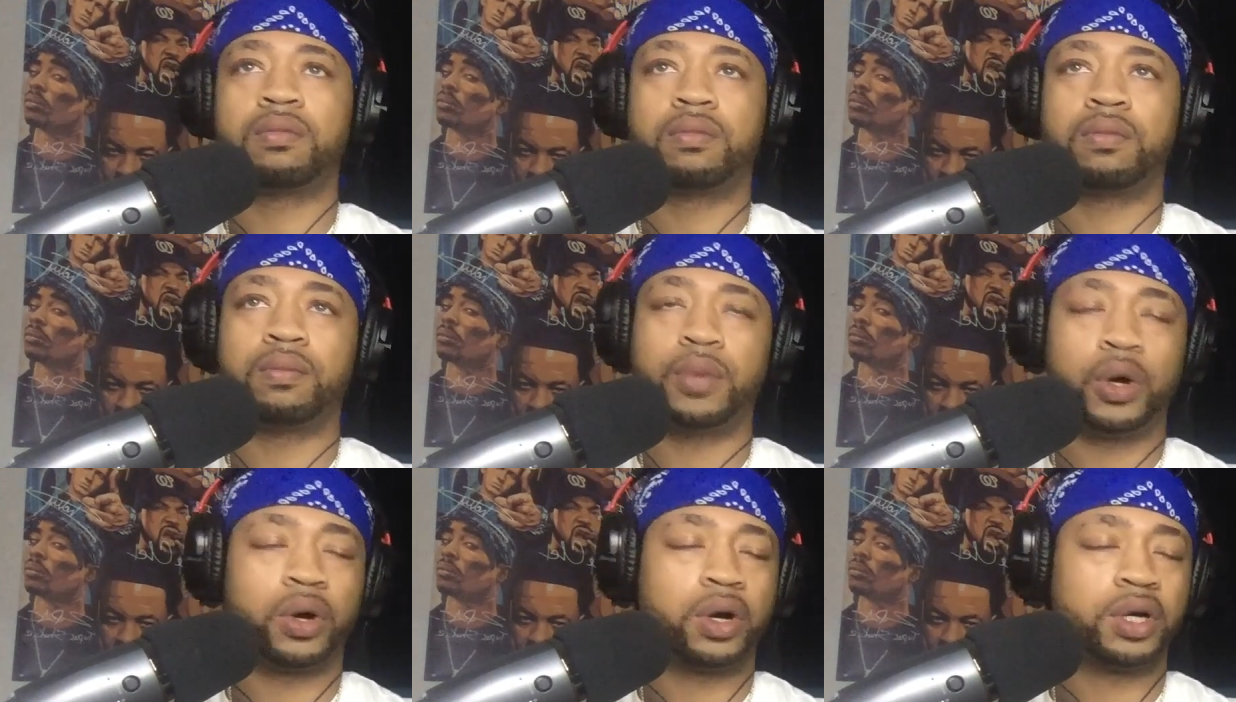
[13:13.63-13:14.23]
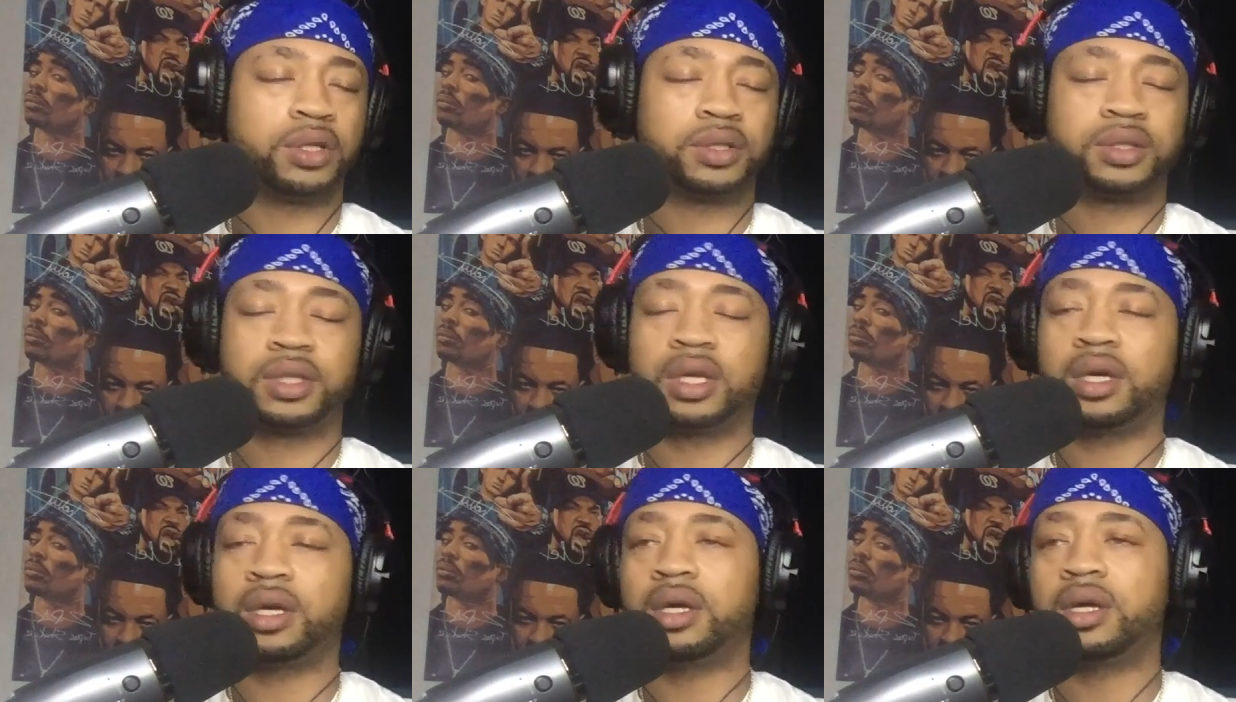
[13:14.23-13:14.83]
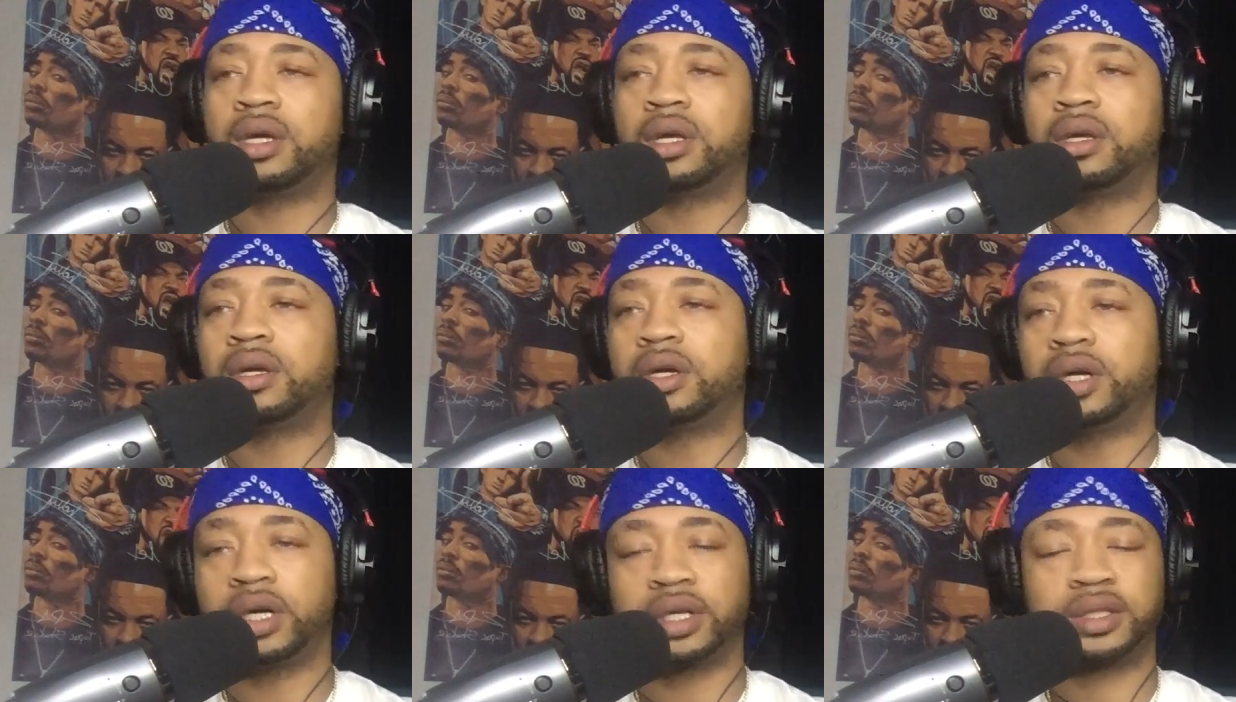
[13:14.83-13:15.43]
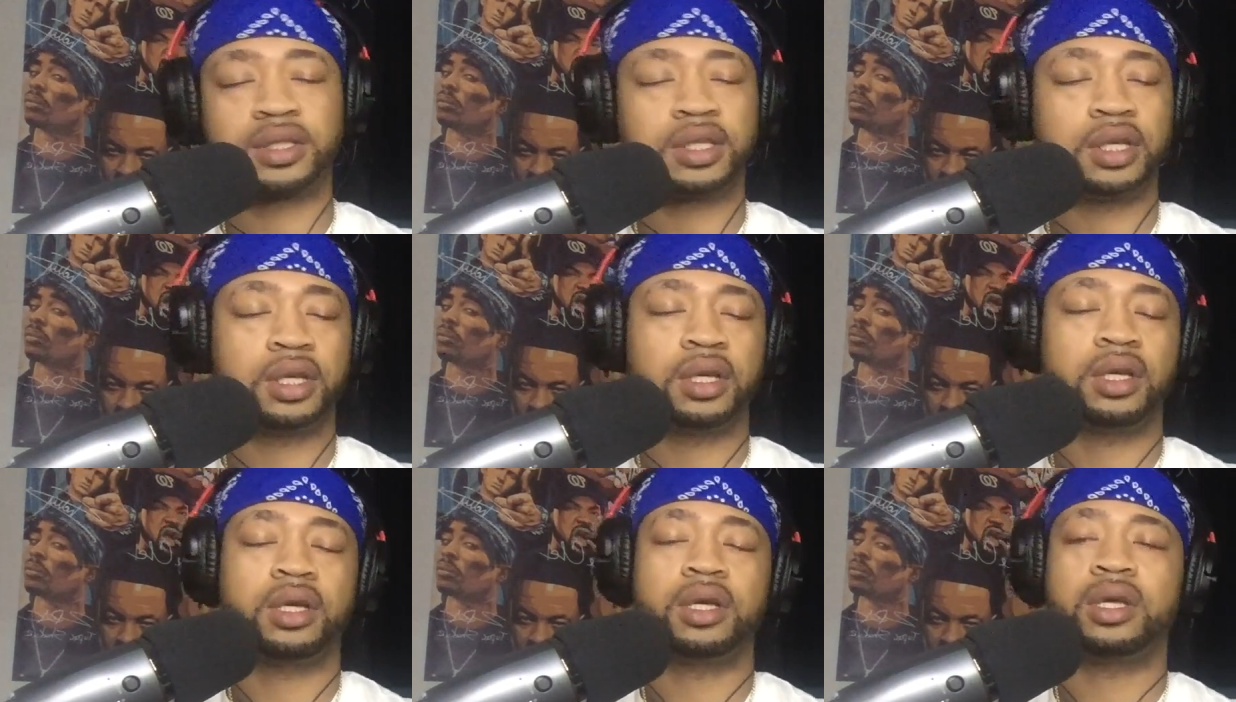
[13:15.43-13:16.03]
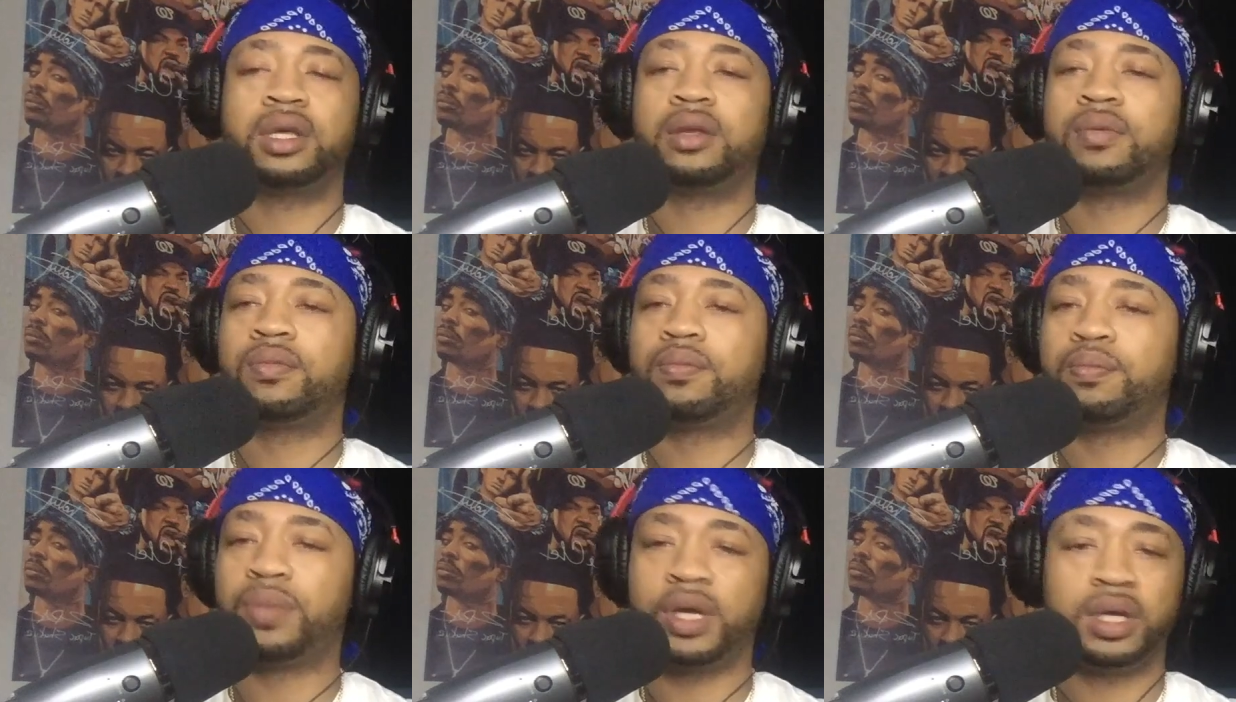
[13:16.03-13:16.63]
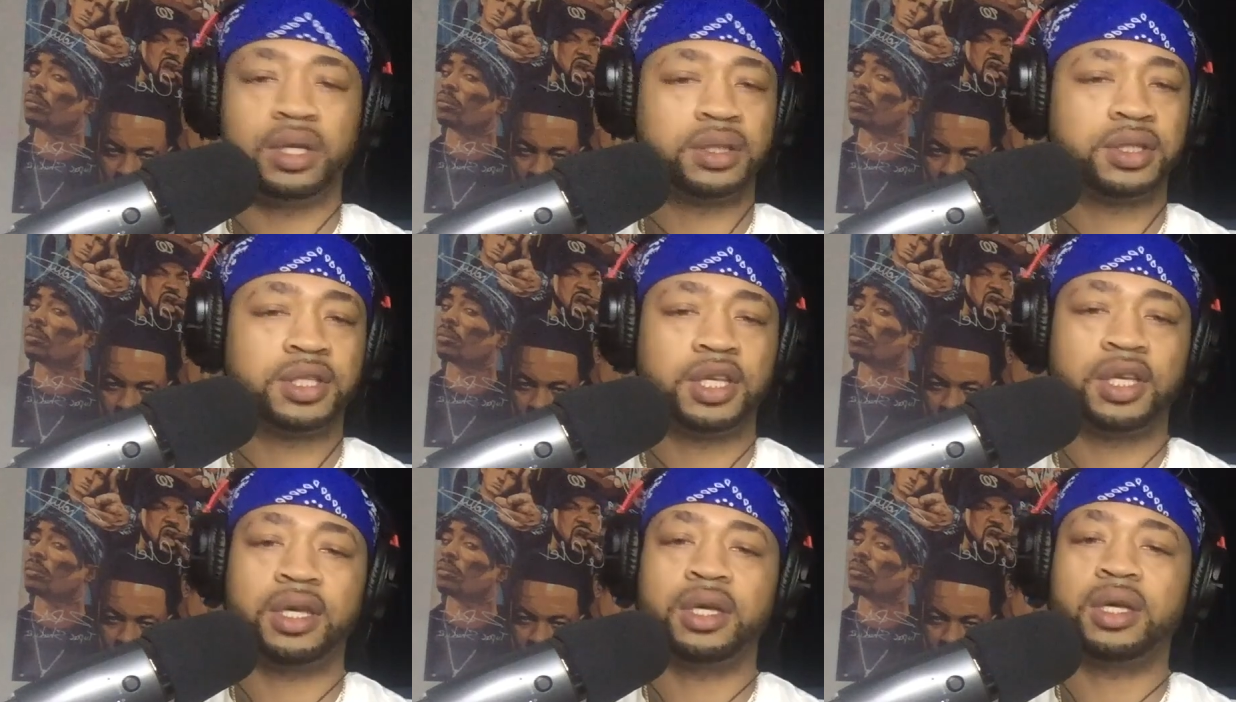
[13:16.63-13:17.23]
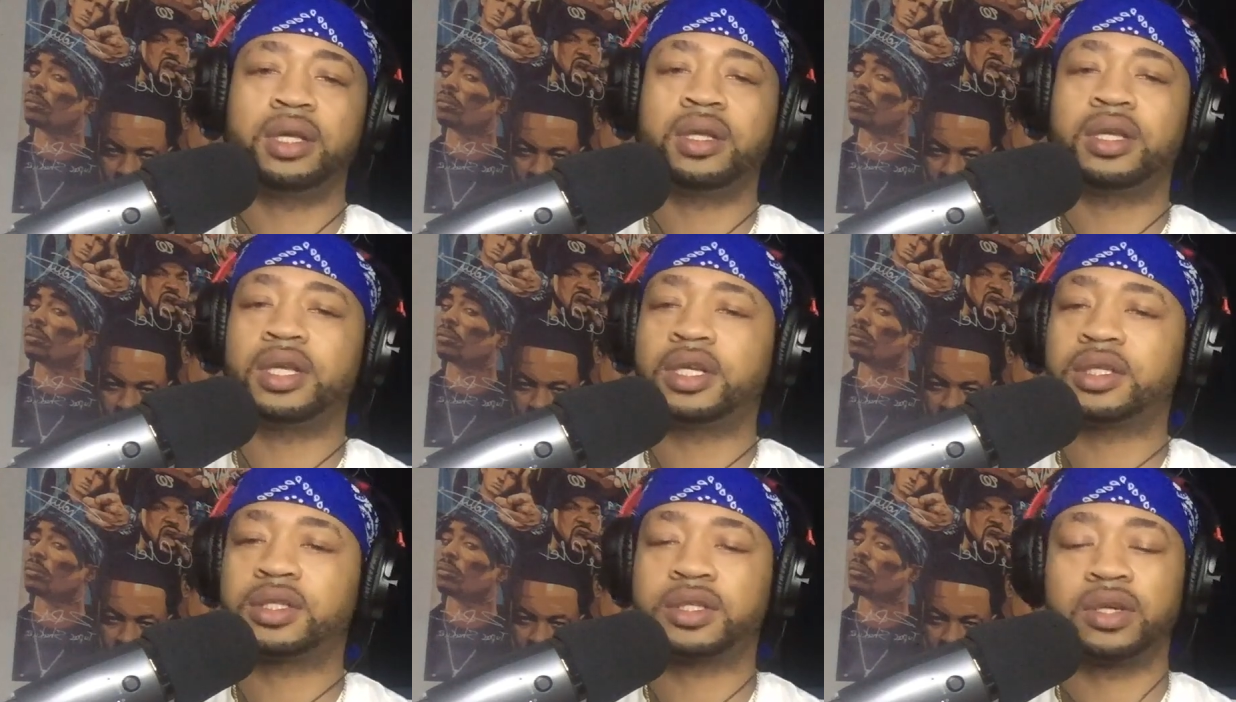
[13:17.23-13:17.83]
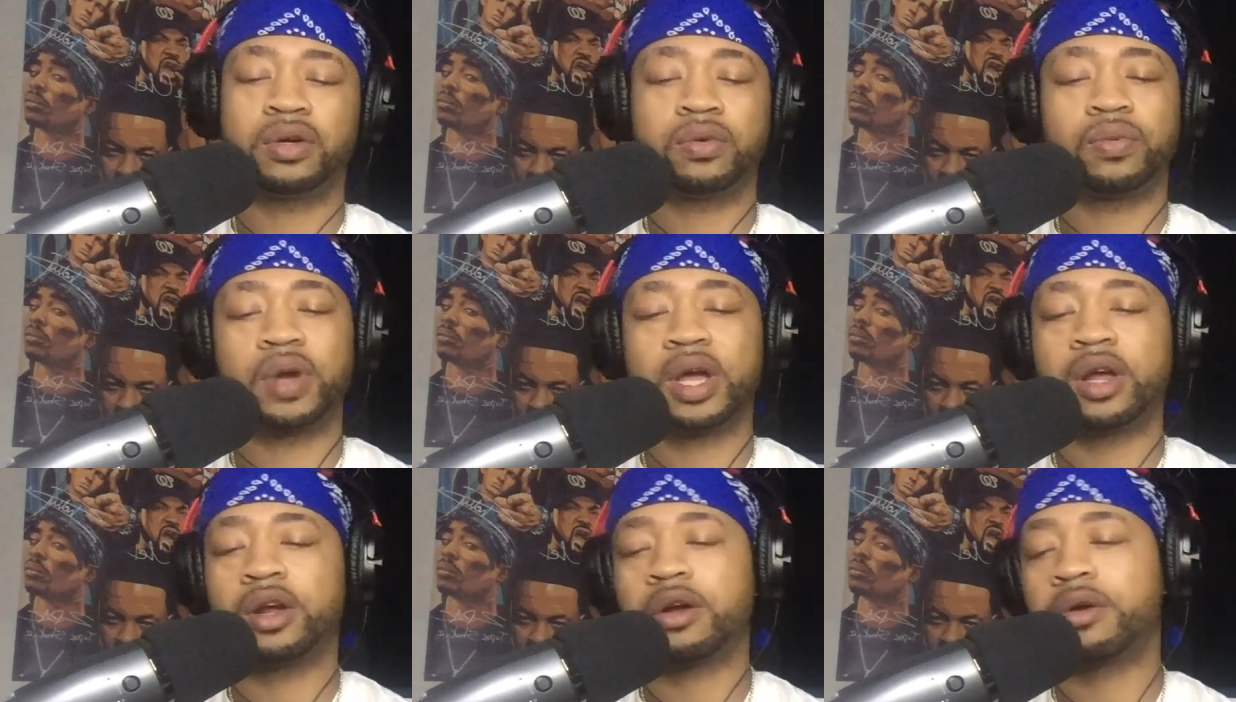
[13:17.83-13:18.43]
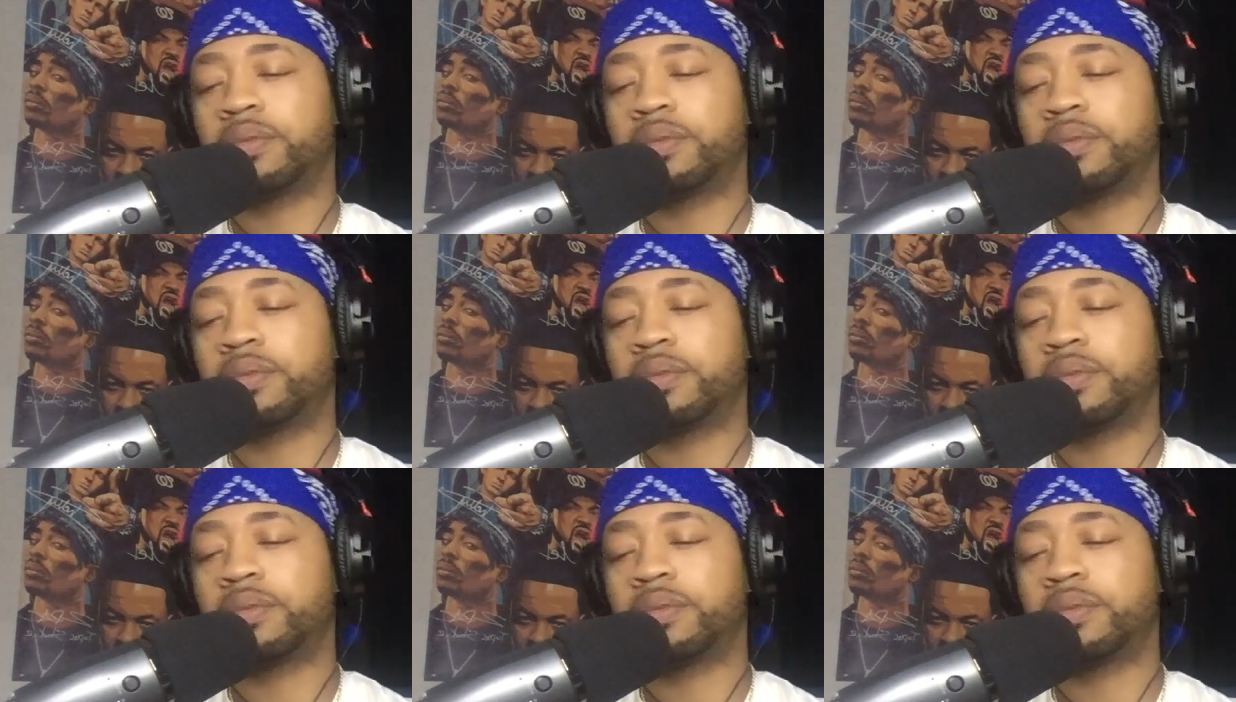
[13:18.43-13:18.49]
Speaker 1: bars 10, hook 10, beat 10, this song right here